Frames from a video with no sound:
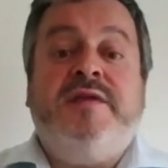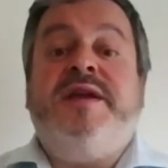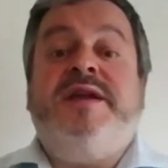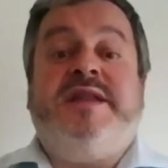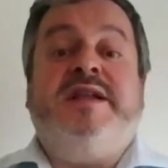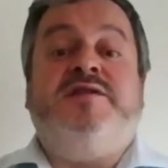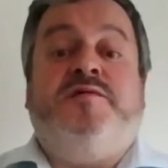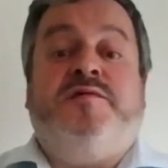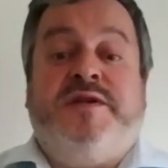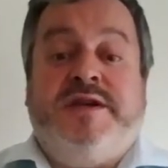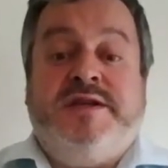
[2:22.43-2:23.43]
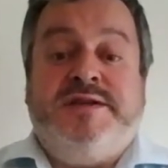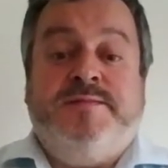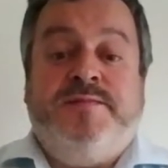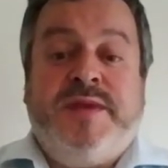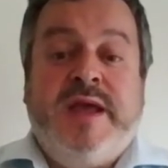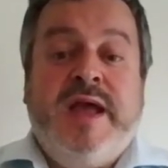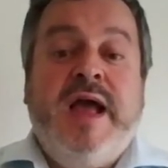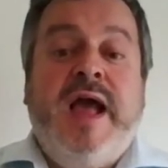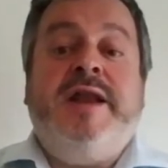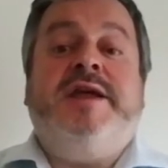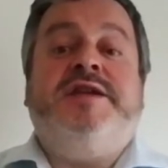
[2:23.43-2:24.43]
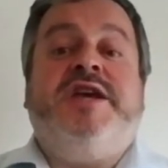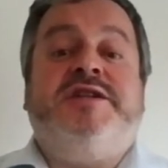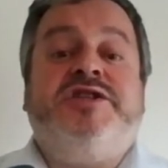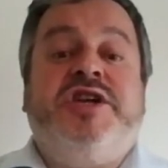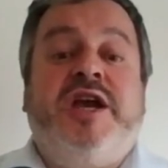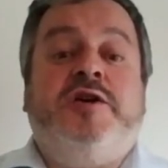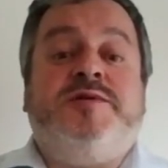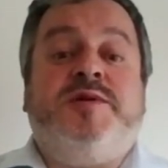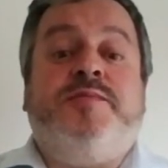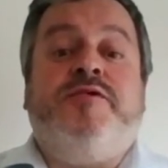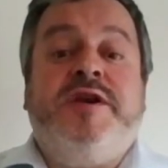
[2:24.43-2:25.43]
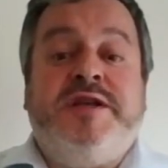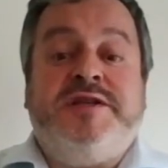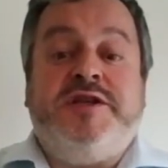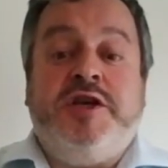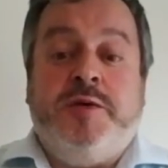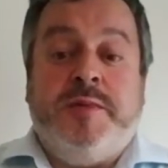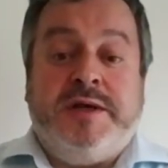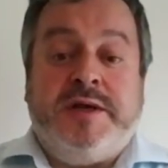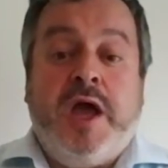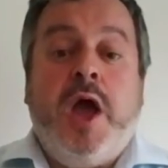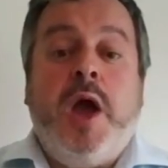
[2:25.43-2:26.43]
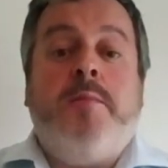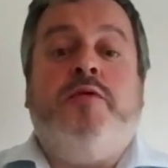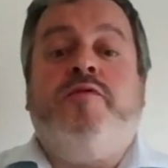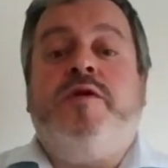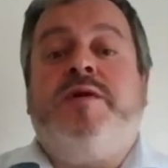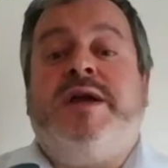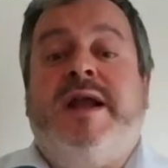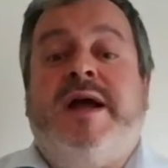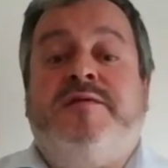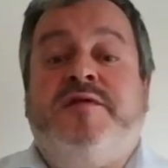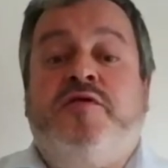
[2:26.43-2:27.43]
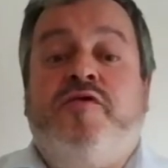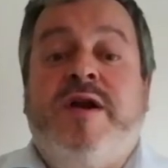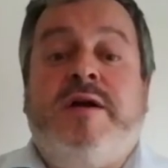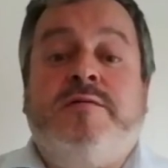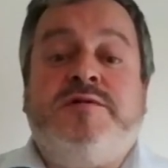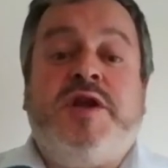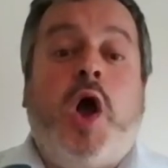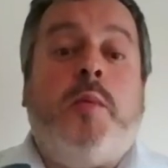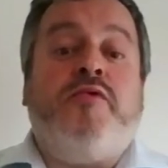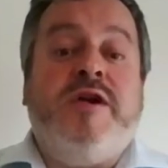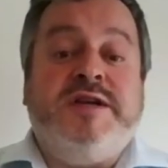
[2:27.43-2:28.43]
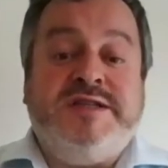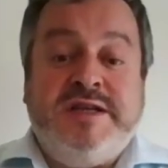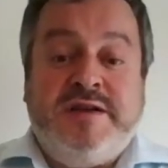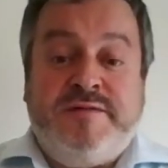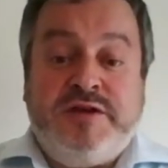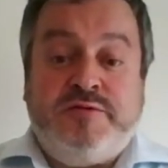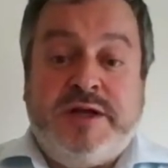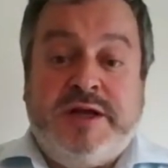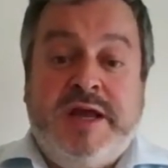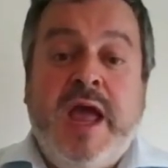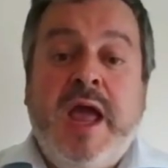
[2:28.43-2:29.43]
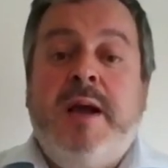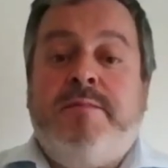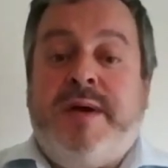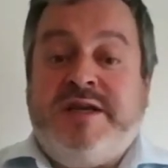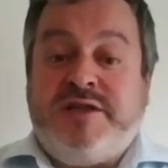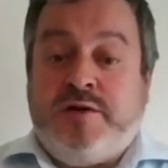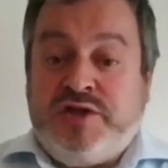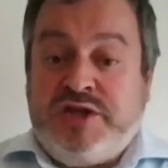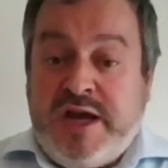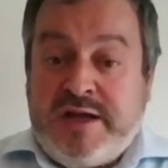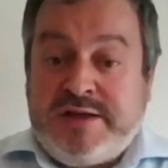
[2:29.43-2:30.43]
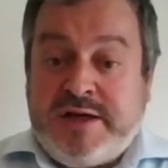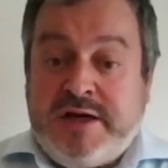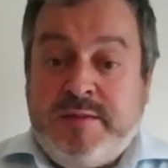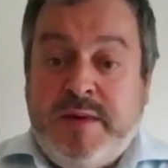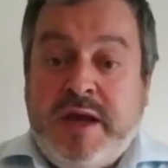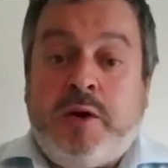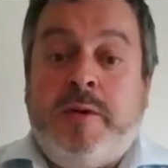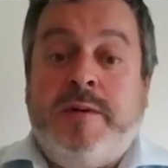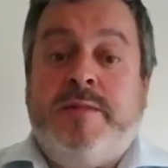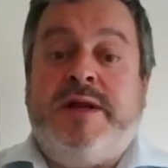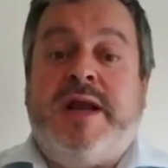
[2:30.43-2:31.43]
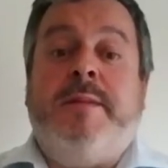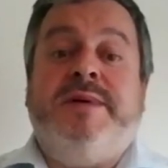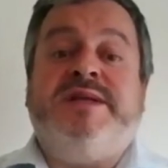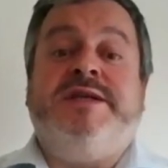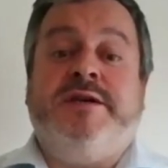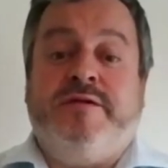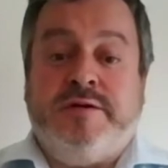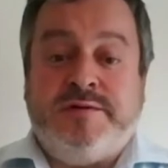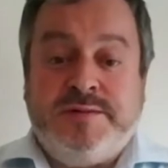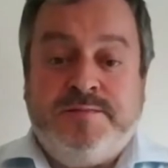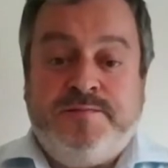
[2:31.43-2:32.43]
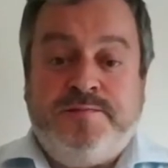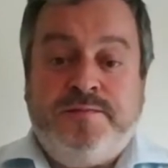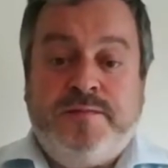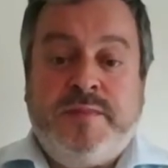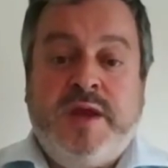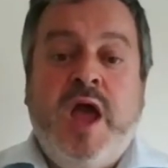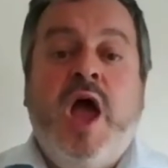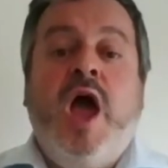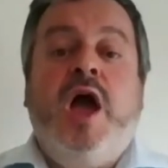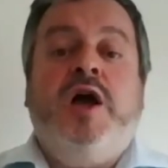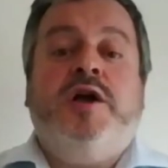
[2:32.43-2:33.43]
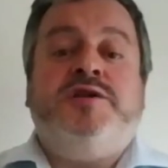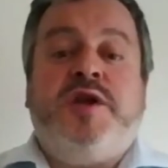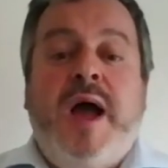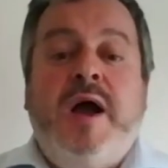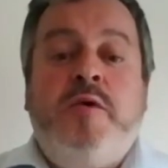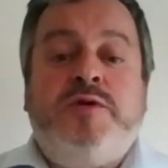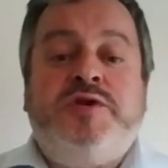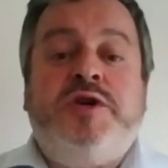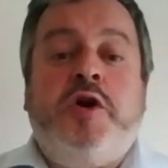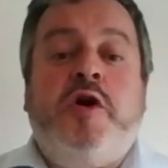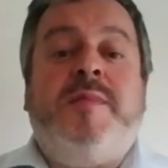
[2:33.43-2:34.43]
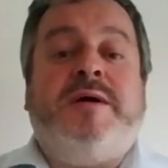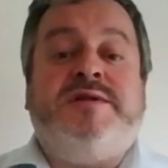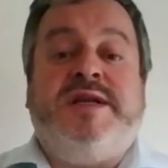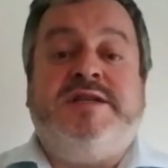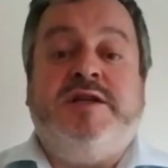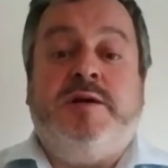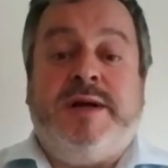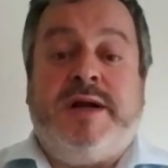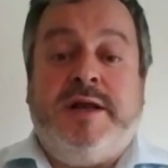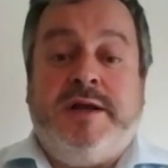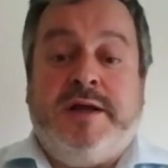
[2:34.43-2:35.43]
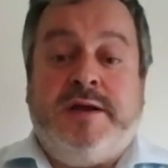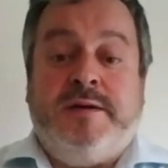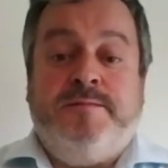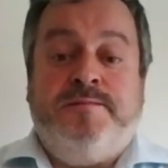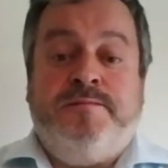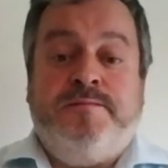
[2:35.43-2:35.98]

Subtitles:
Think dental fees. NHS checkups are predetermined, but root canals and crowns are priced individually based on chair time, equipment and materials. So how would you go about setting up a clinic?